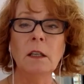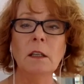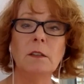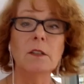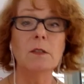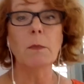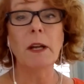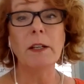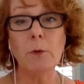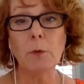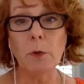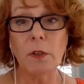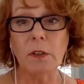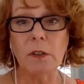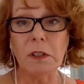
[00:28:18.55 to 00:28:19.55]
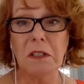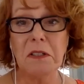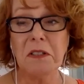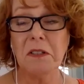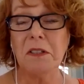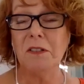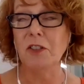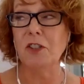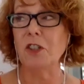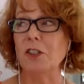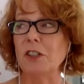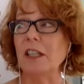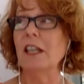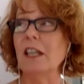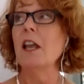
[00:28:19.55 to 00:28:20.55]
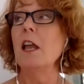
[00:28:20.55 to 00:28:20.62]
this is my truth at least, Shirley,